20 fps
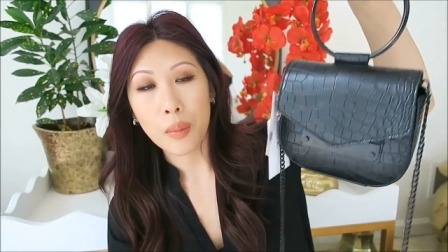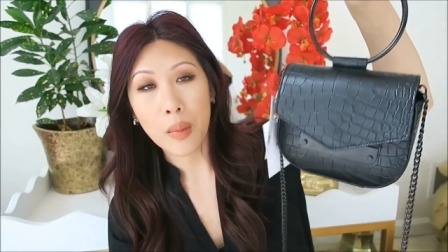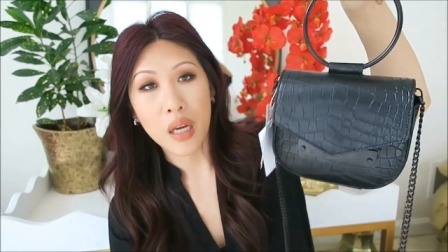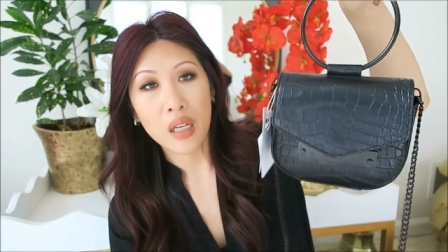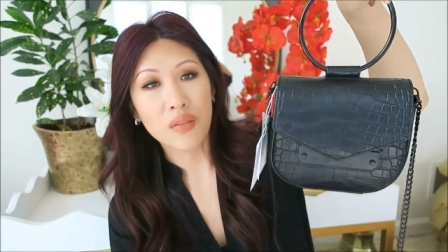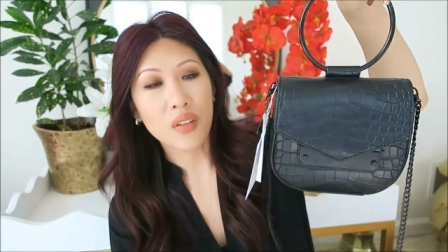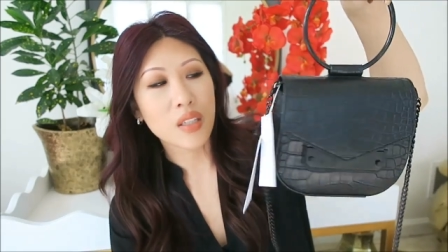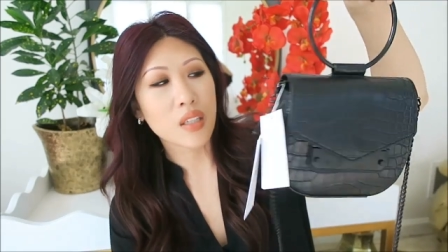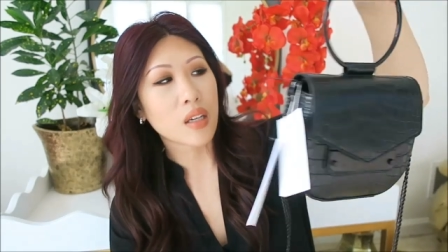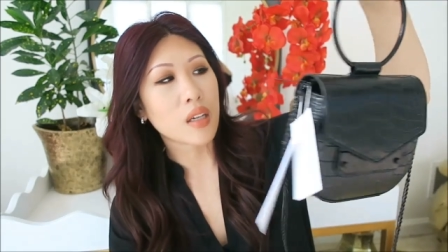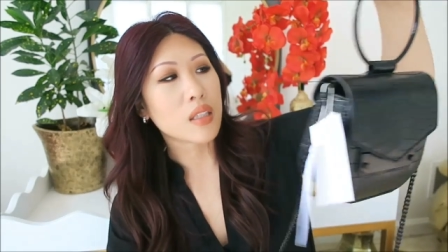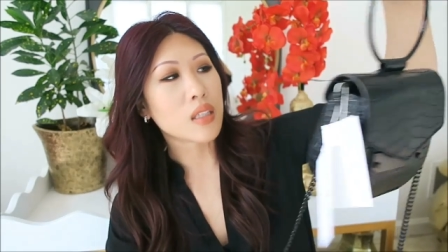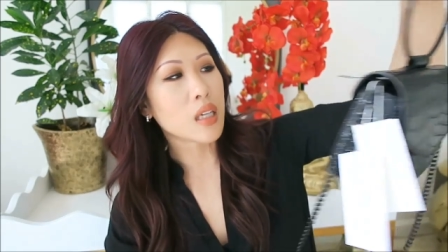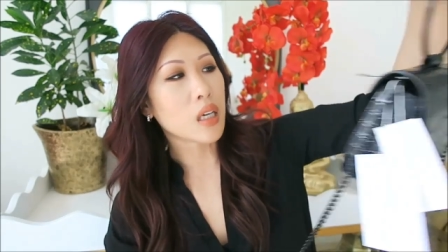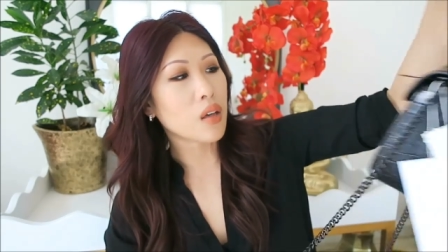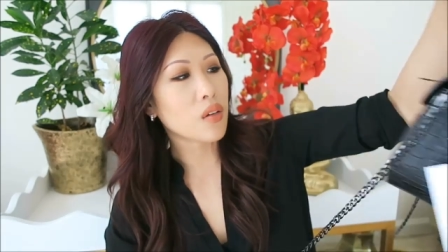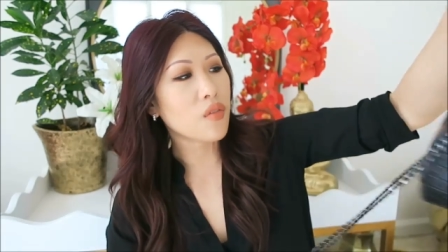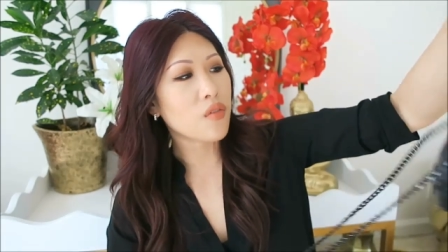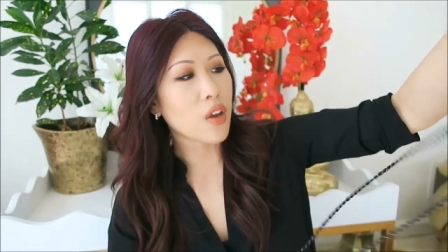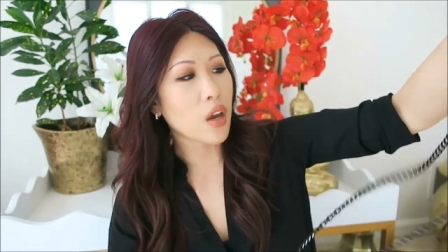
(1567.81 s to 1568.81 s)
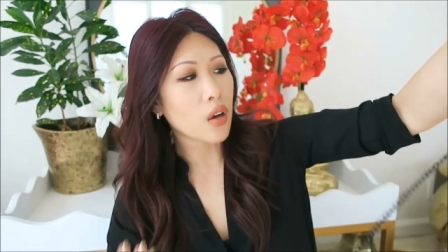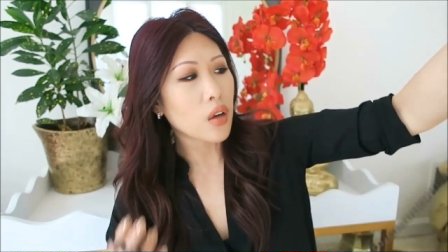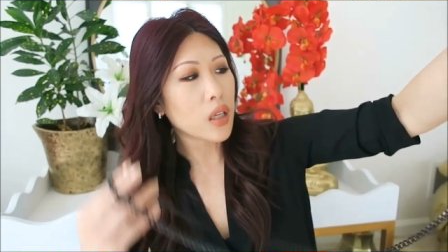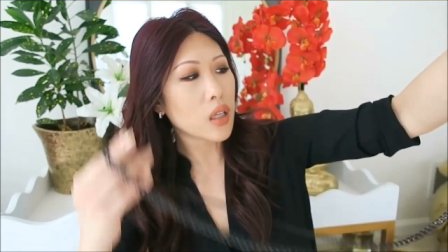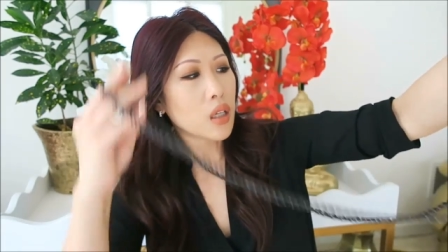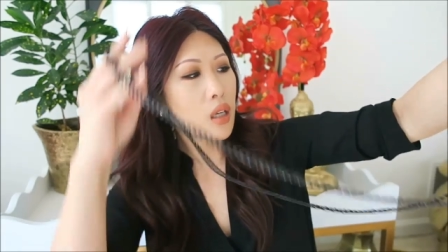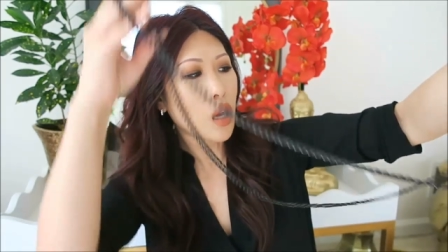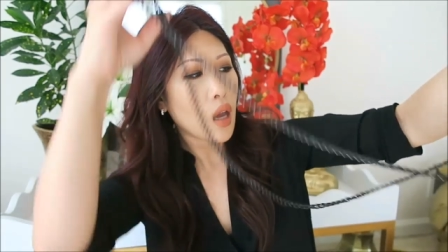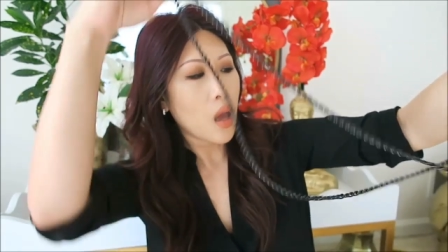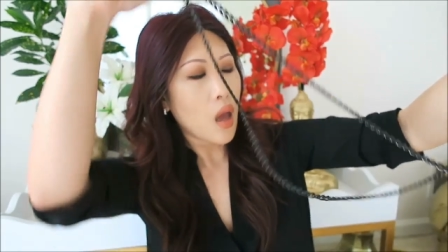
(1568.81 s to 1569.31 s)
kind of excited. It's like a
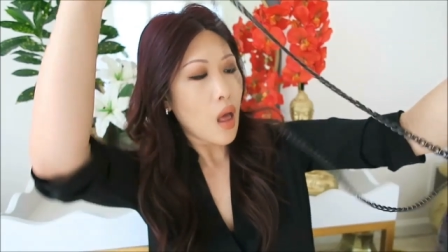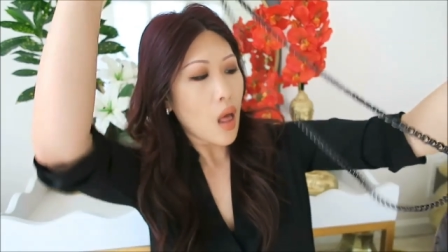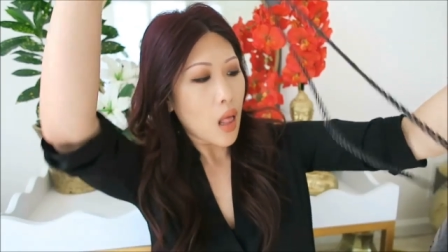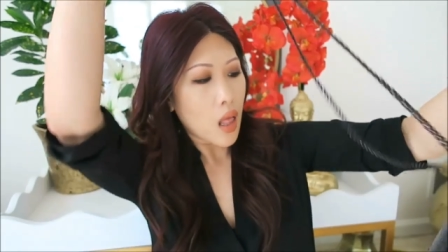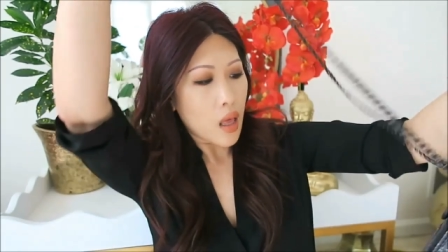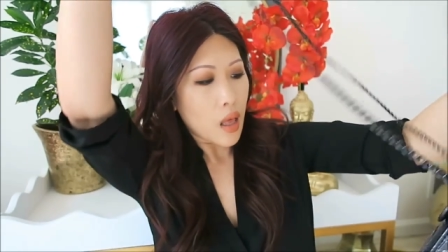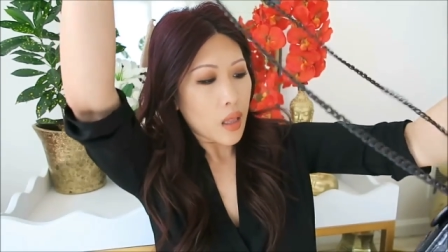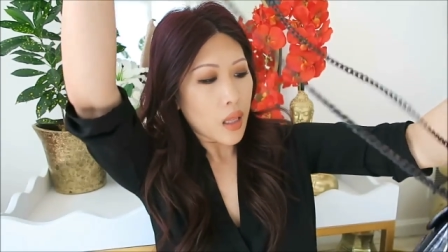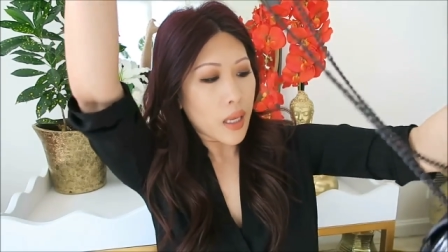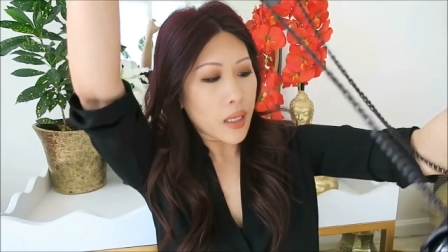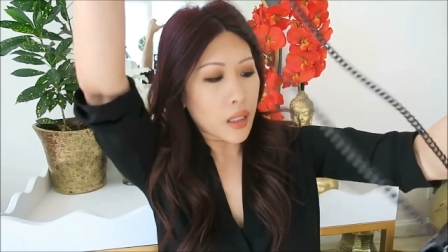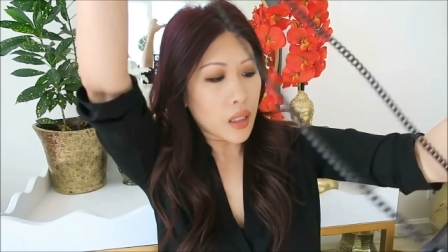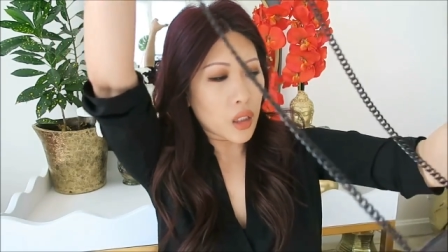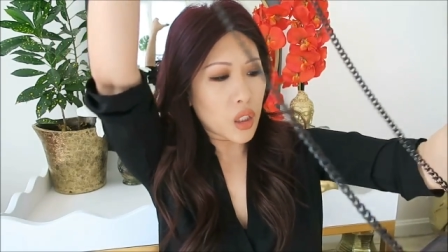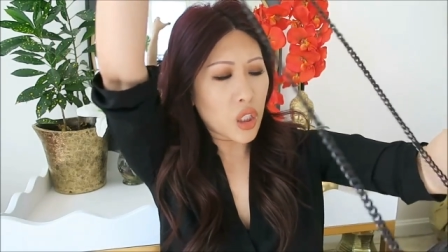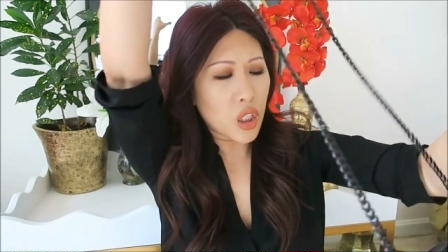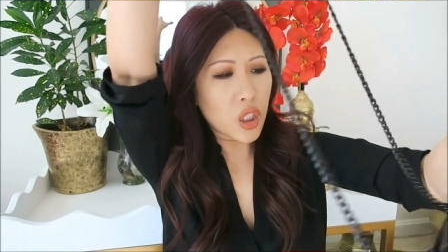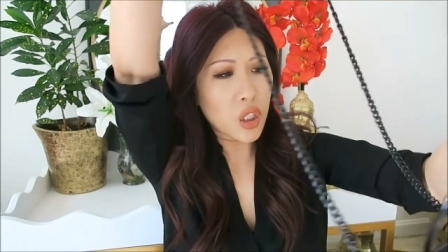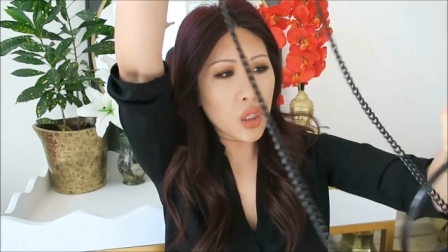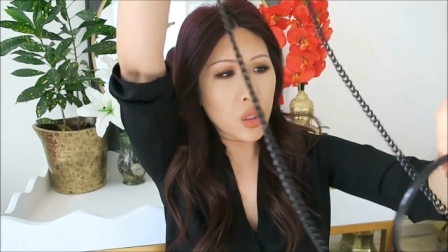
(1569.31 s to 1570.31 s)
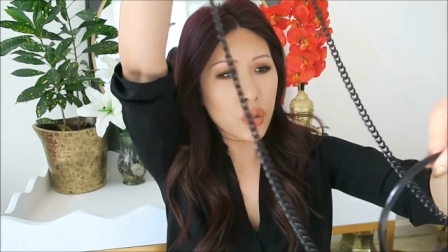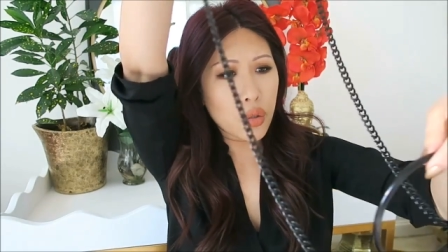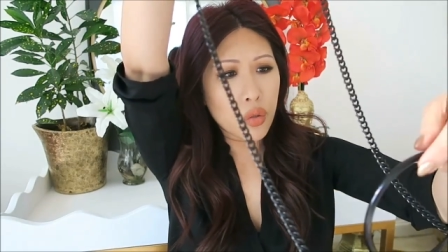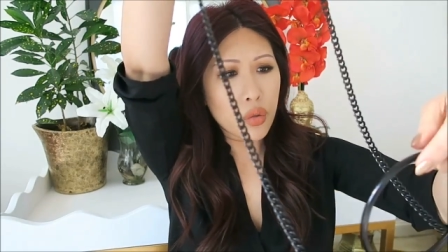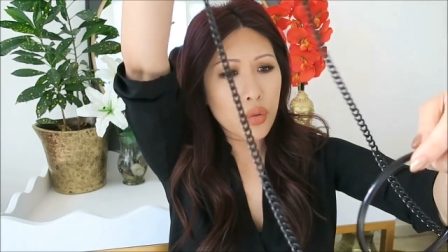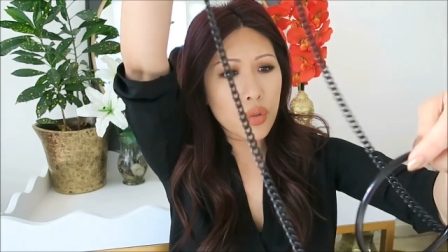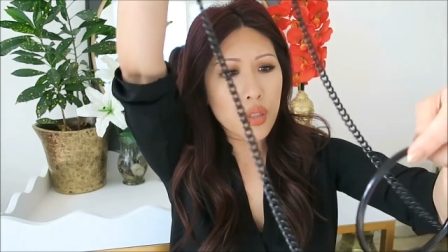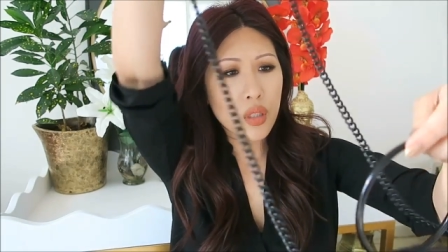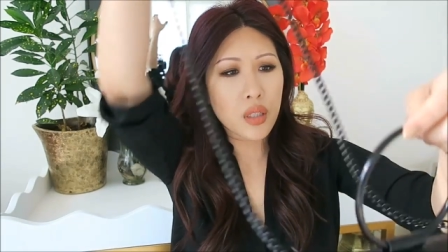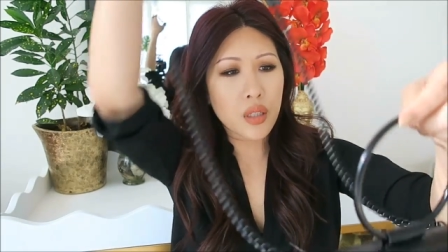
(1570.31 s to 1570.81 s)
very like
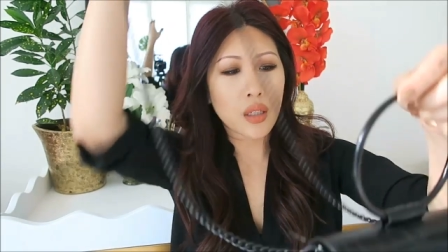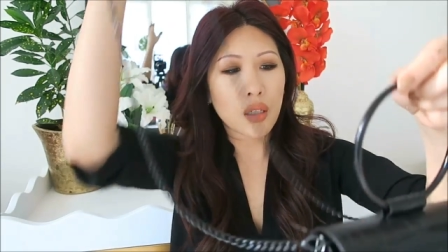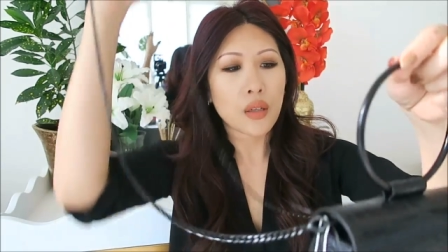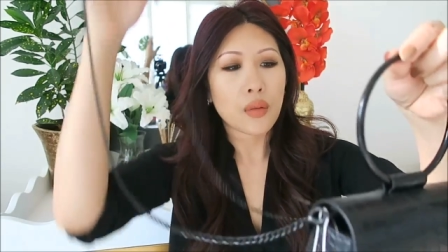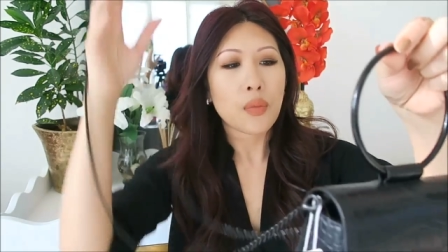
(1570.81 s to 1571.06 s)
cute,